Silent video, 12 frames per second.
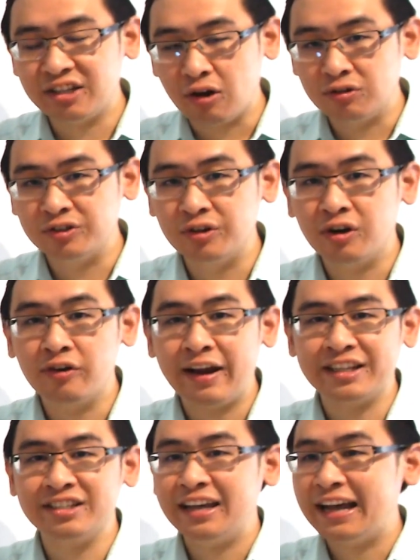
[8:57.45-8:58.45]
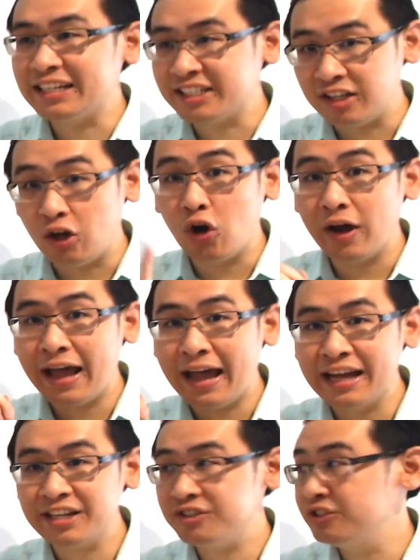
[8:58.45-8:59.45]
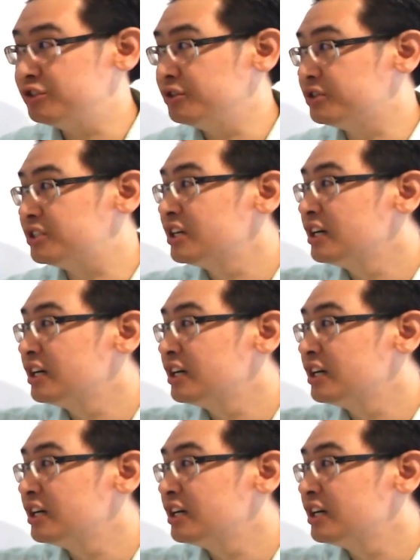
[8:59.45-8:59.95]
also correct as long as you use